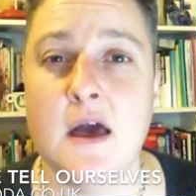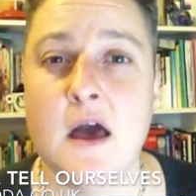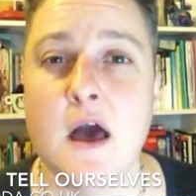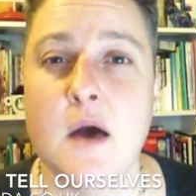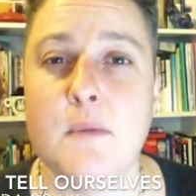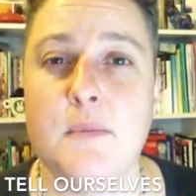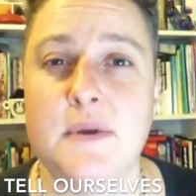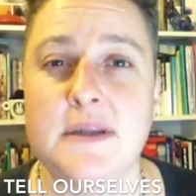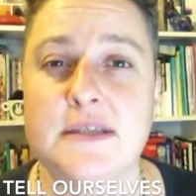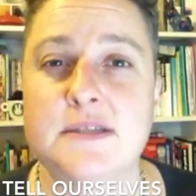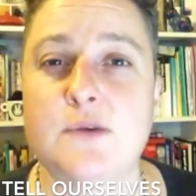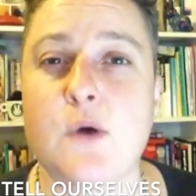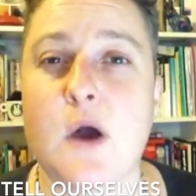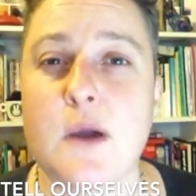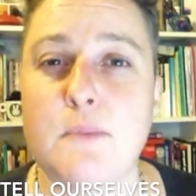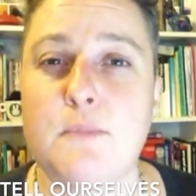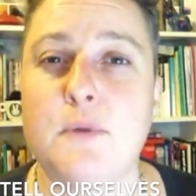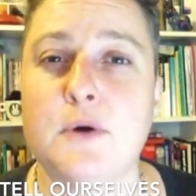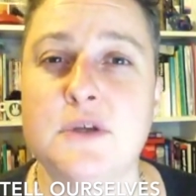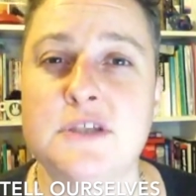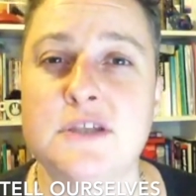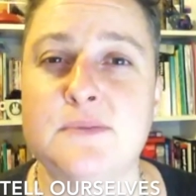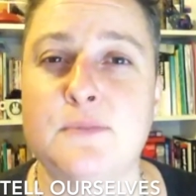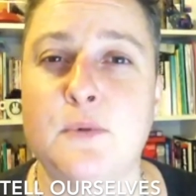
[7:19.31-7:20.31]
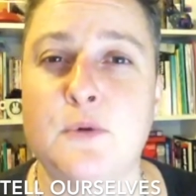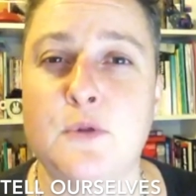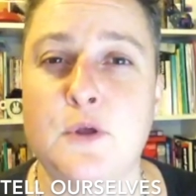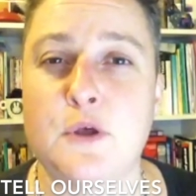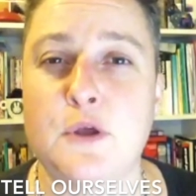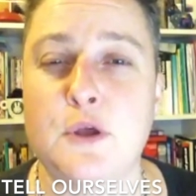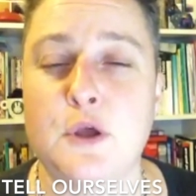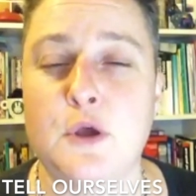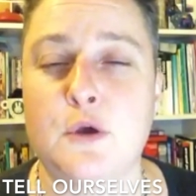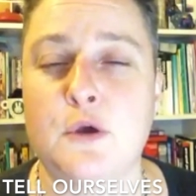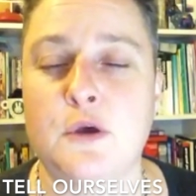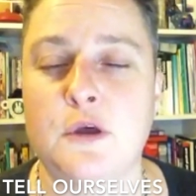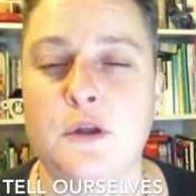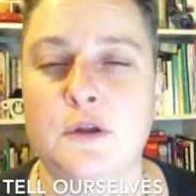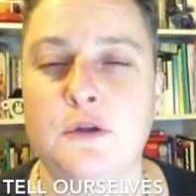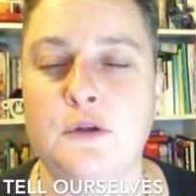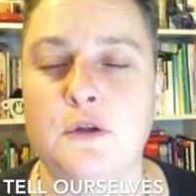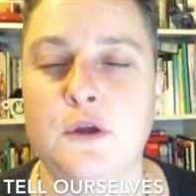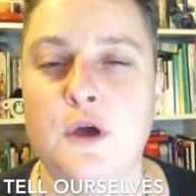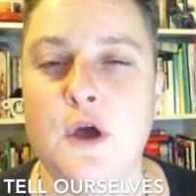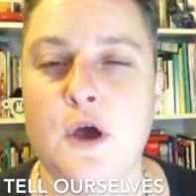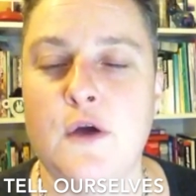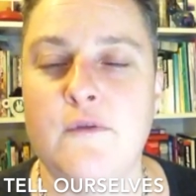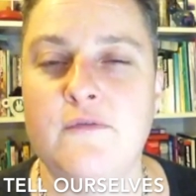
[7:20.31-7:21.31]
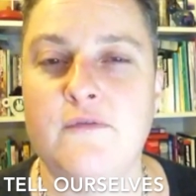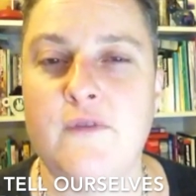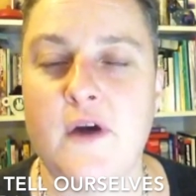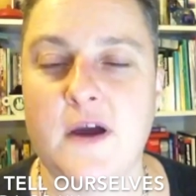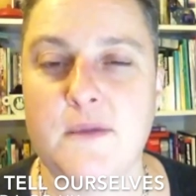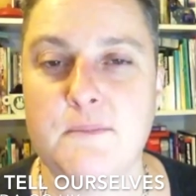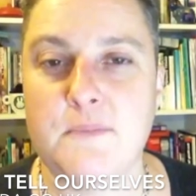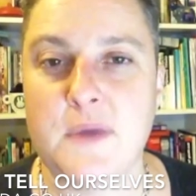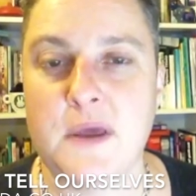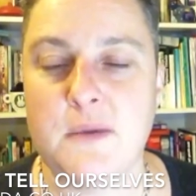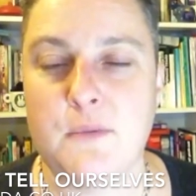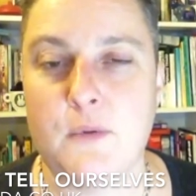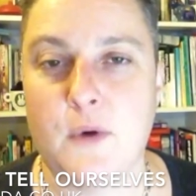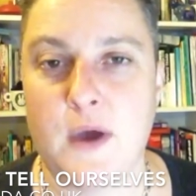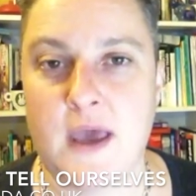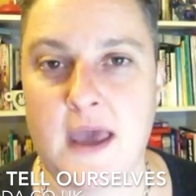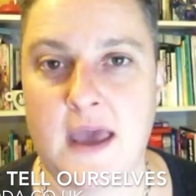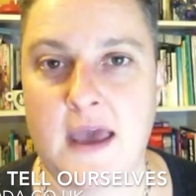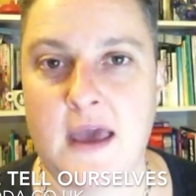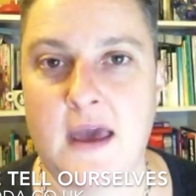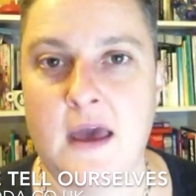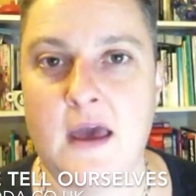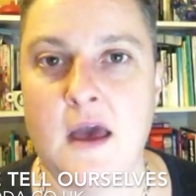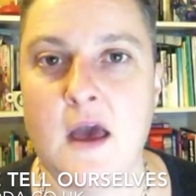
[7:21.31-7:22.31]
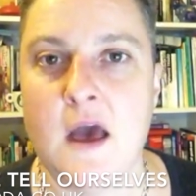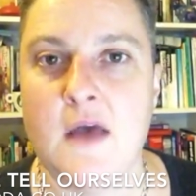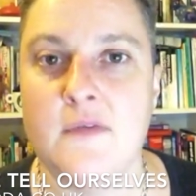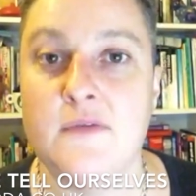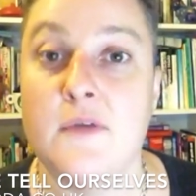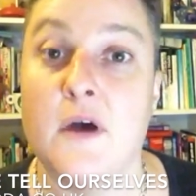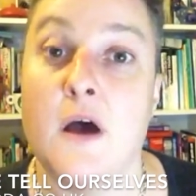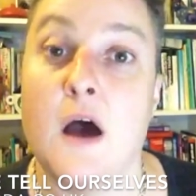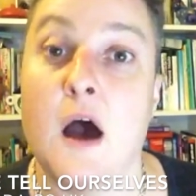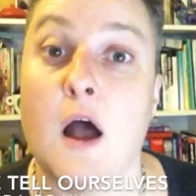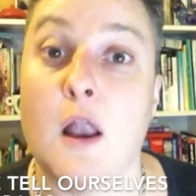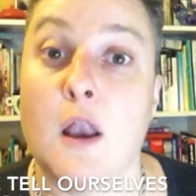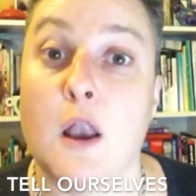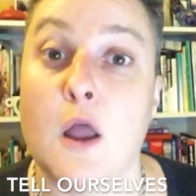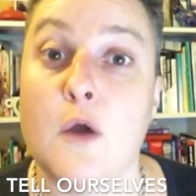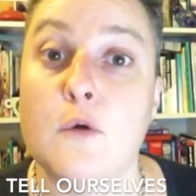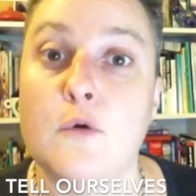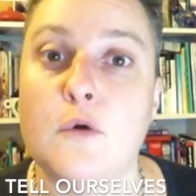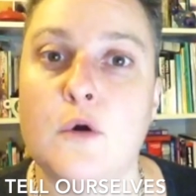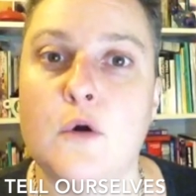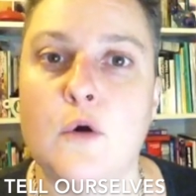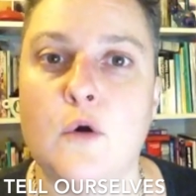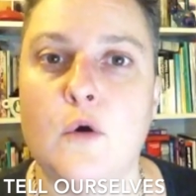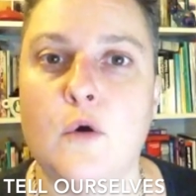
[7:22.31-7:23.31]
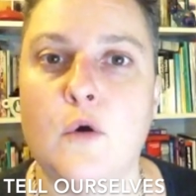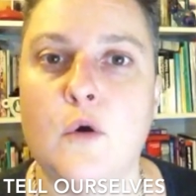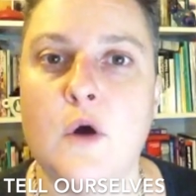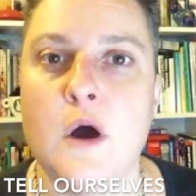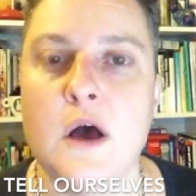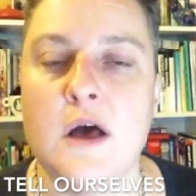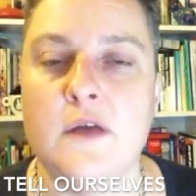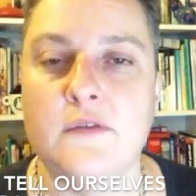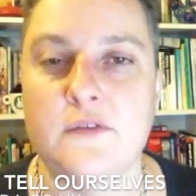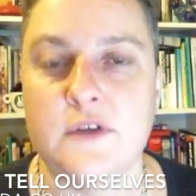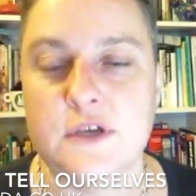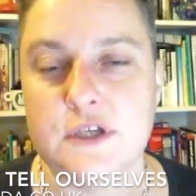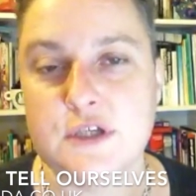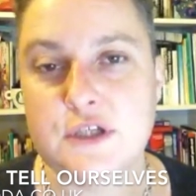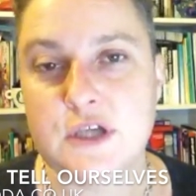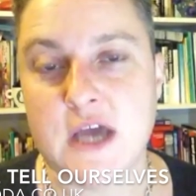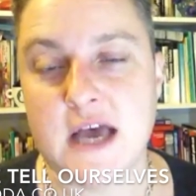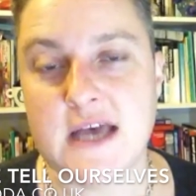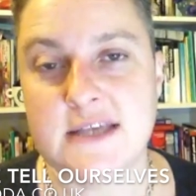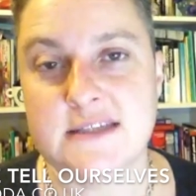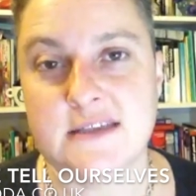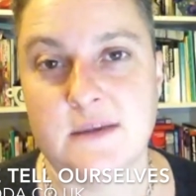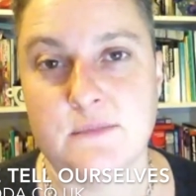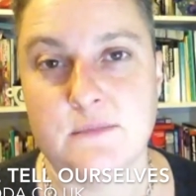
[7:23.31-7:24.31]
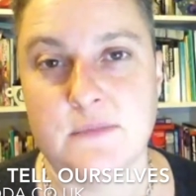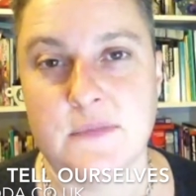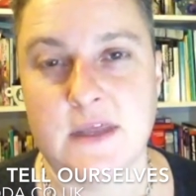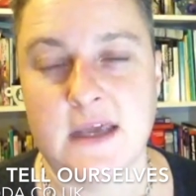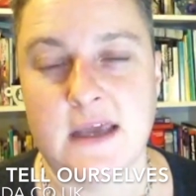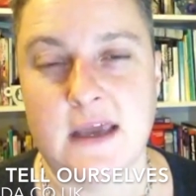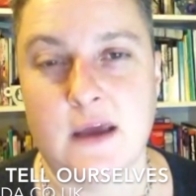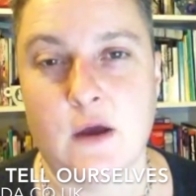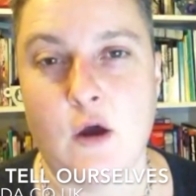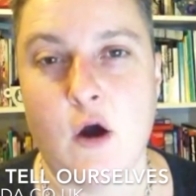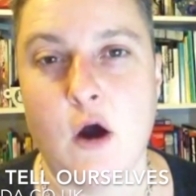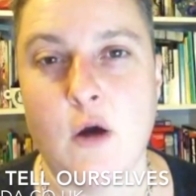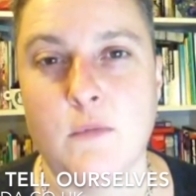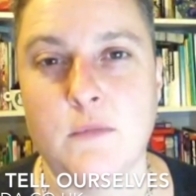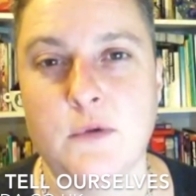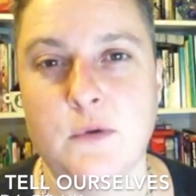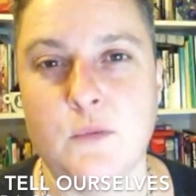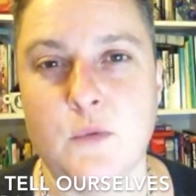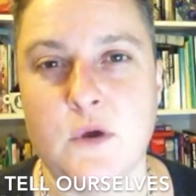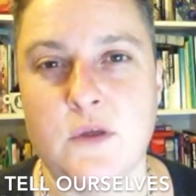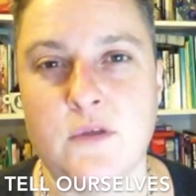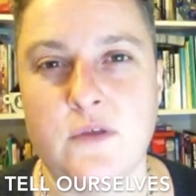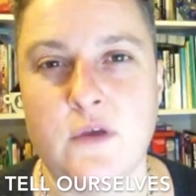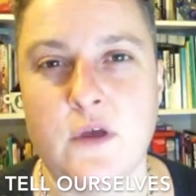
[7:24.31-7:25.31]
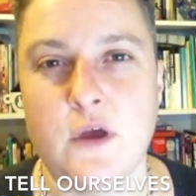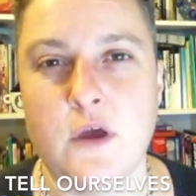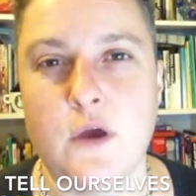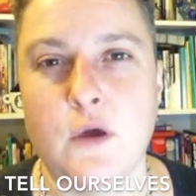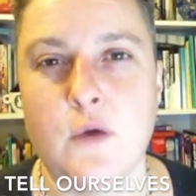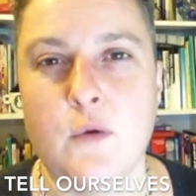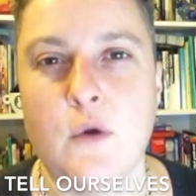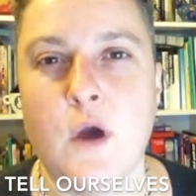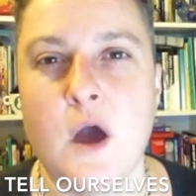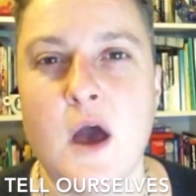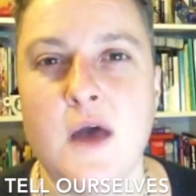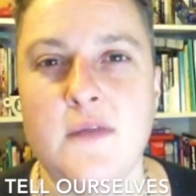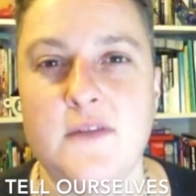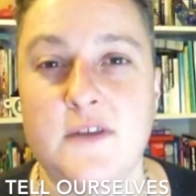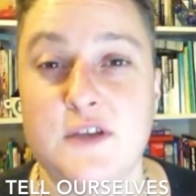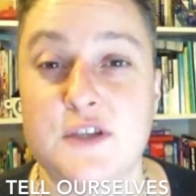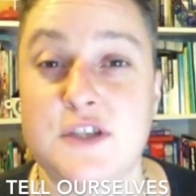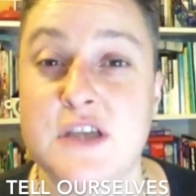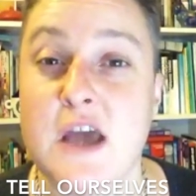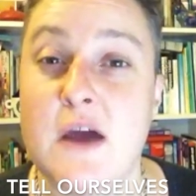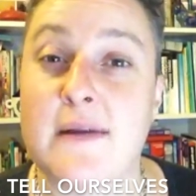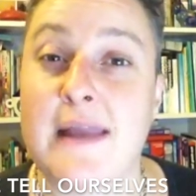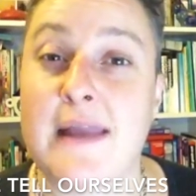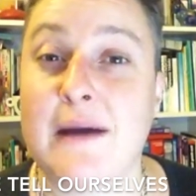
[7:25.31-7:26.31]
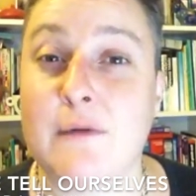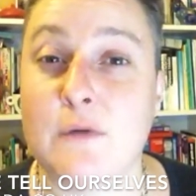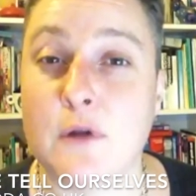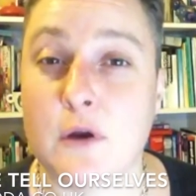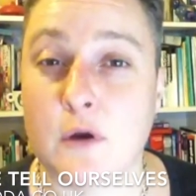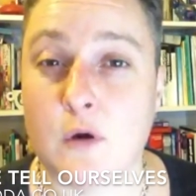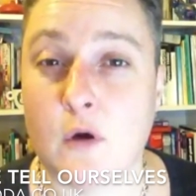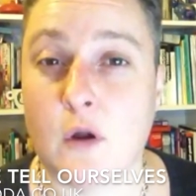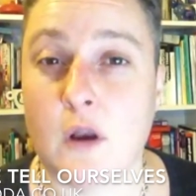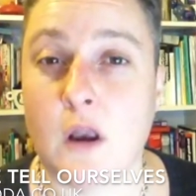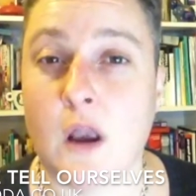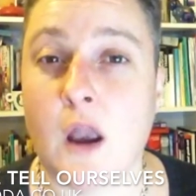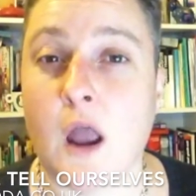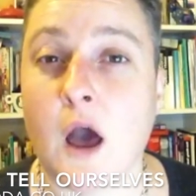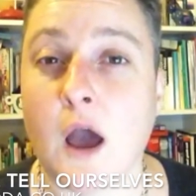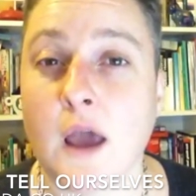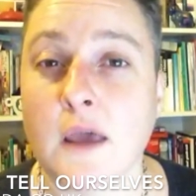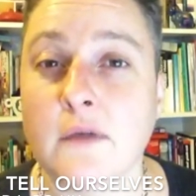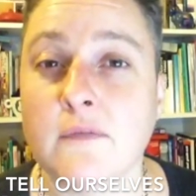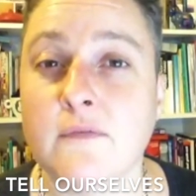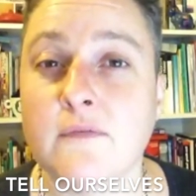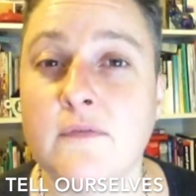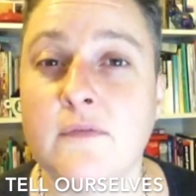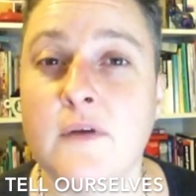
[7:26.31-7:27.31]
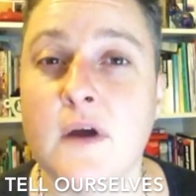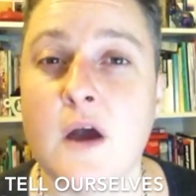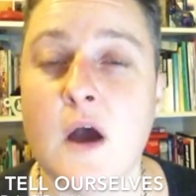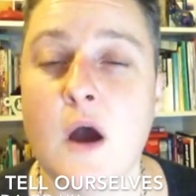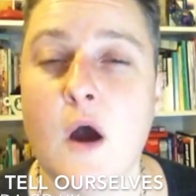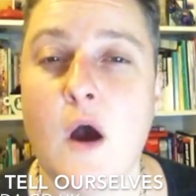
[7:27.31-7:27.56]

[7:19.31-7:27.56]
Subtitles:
But it's quite possible that you can find people here that are local, that share something in common with you, that share an outlook on life.